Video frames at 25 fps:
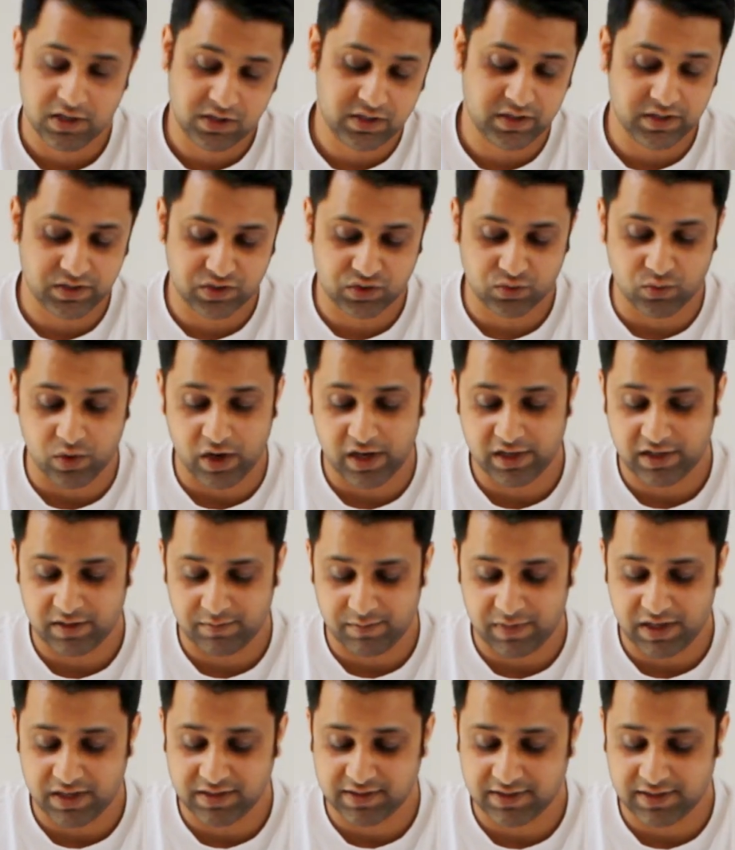It's quite
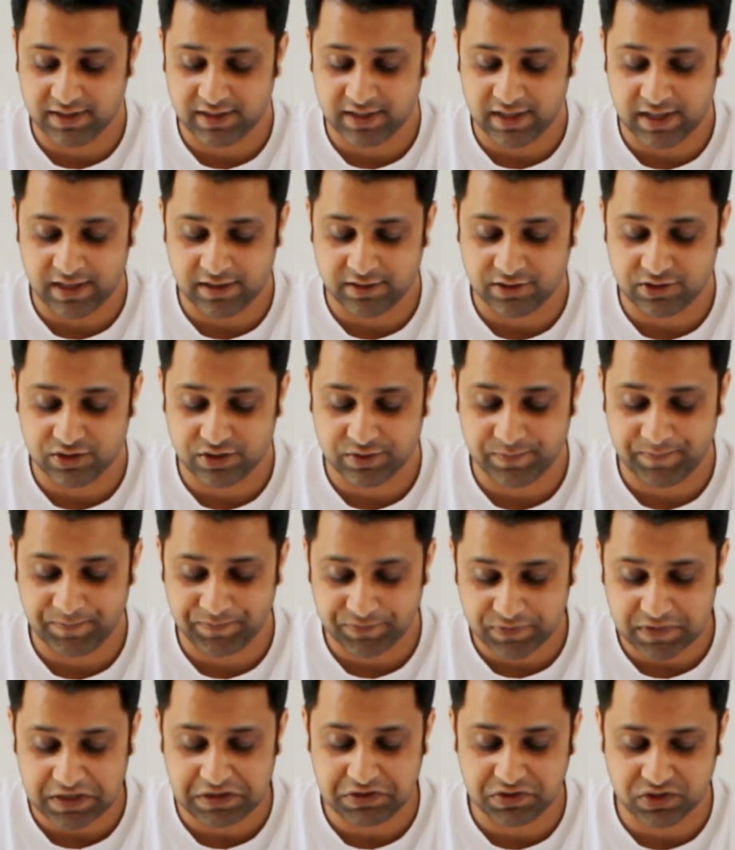amazing, and
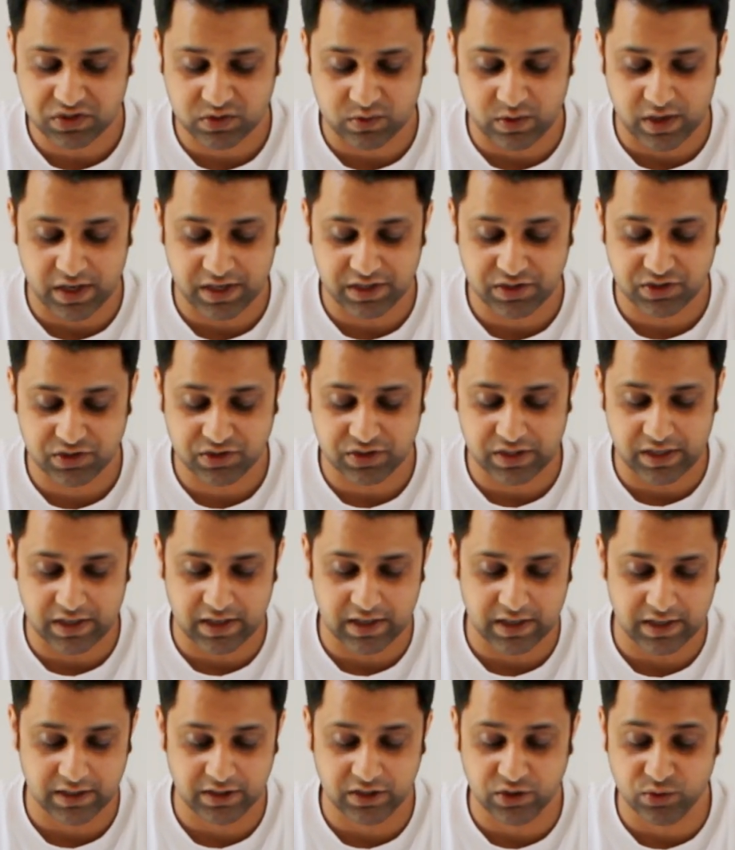it's quite
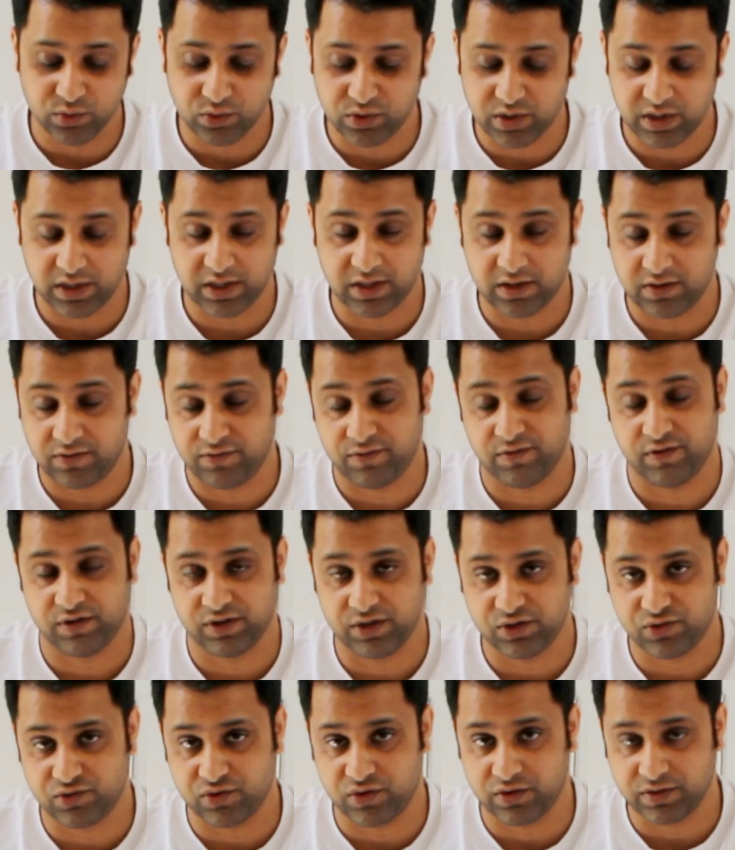a new thing for
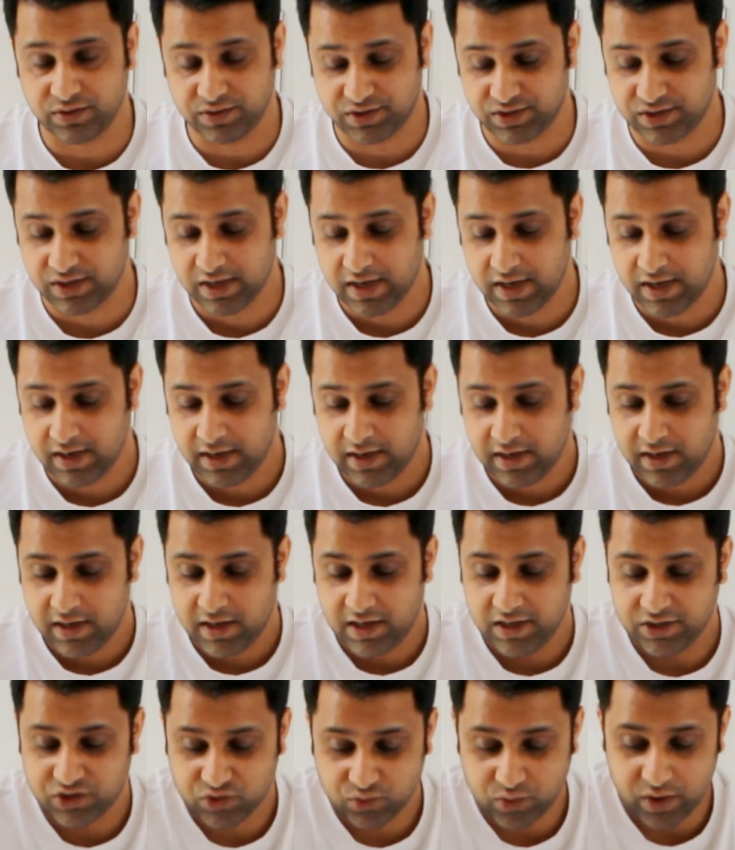the drones.
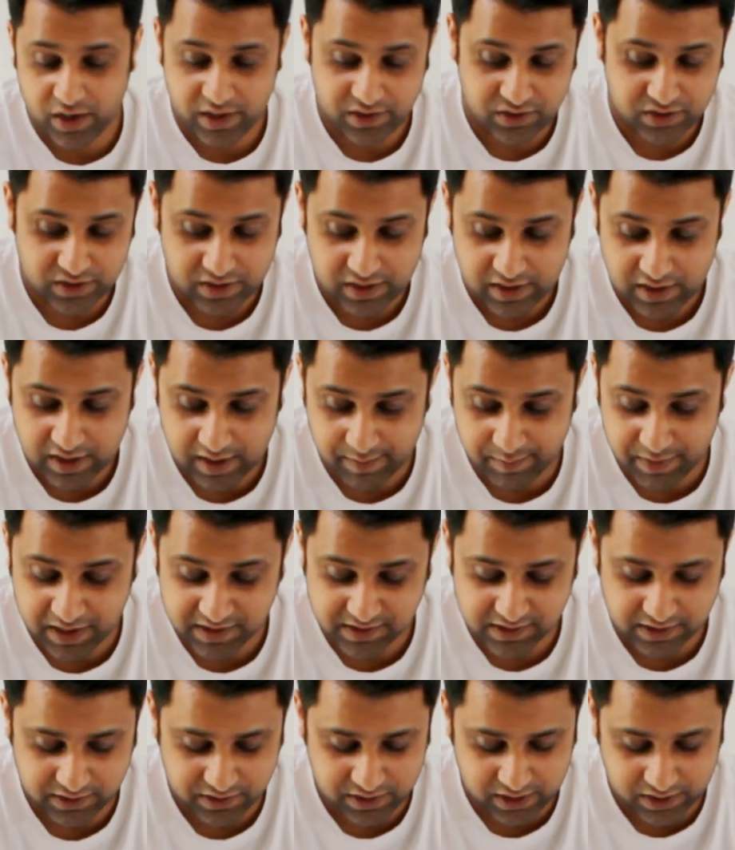It's quite
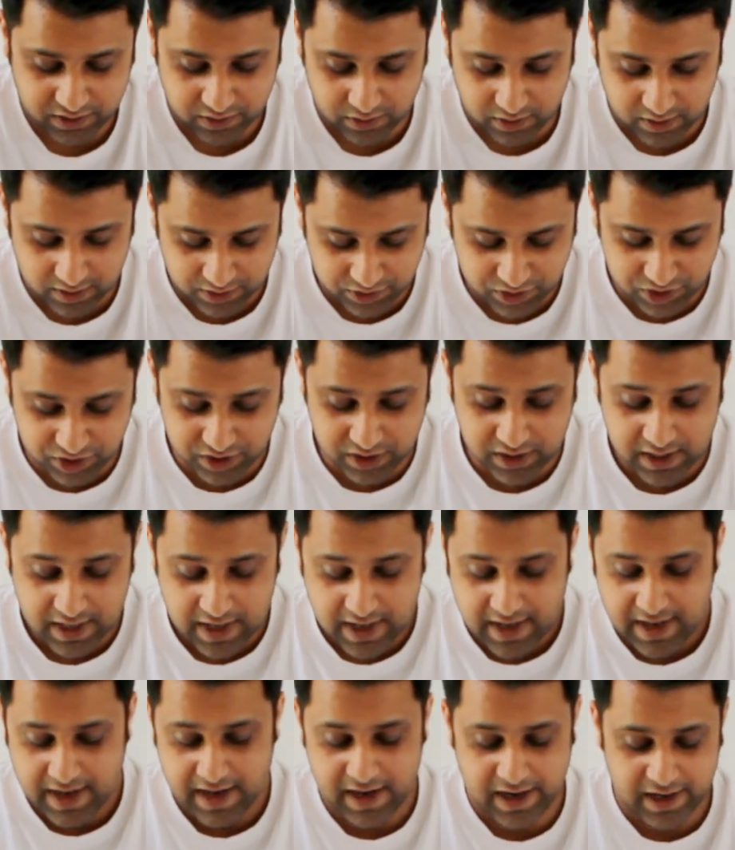amazing technology.
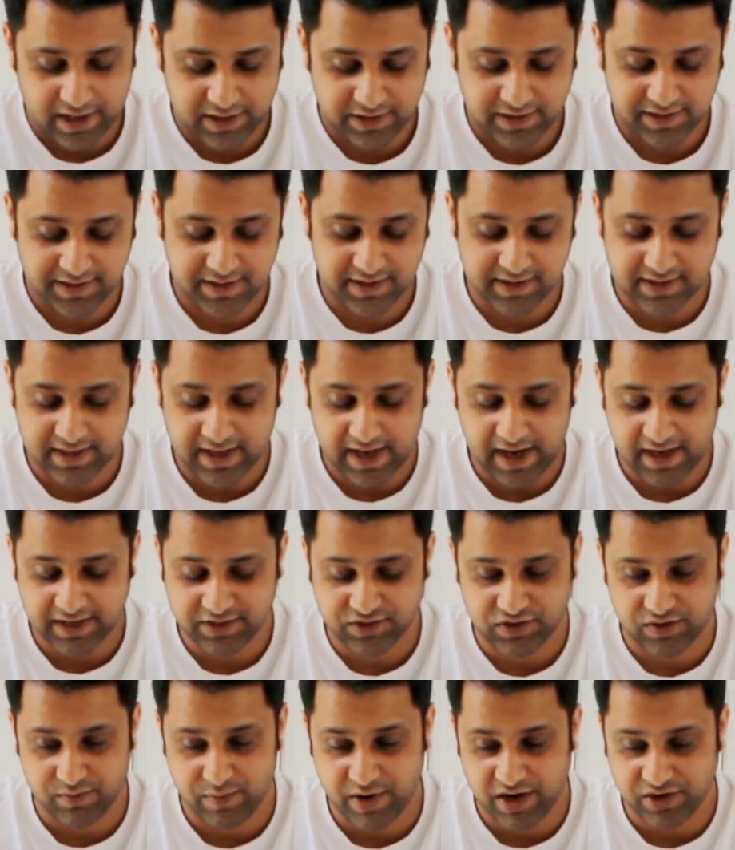And this is the
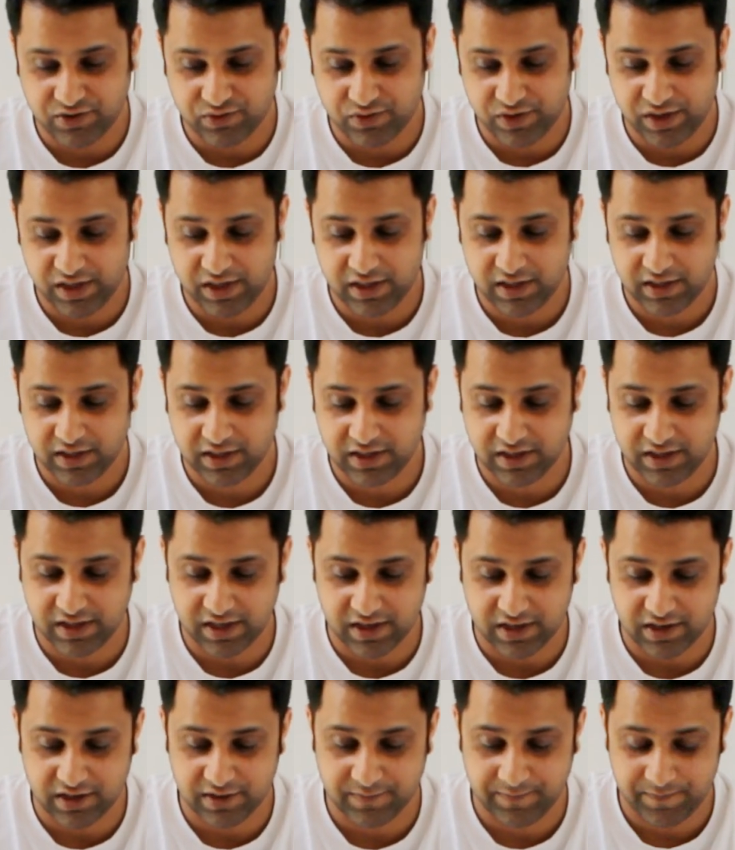extra battery
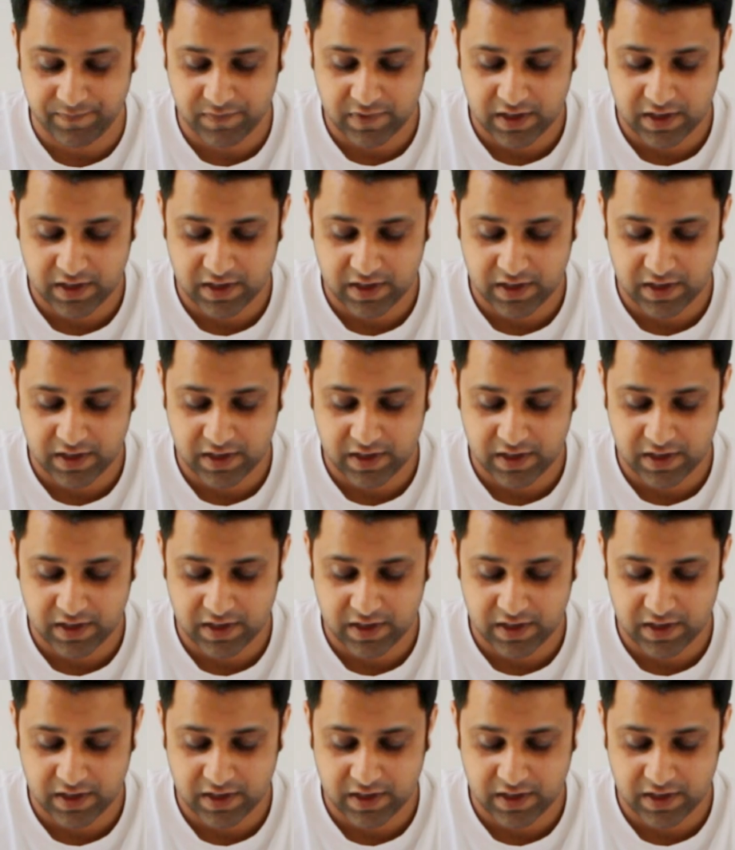here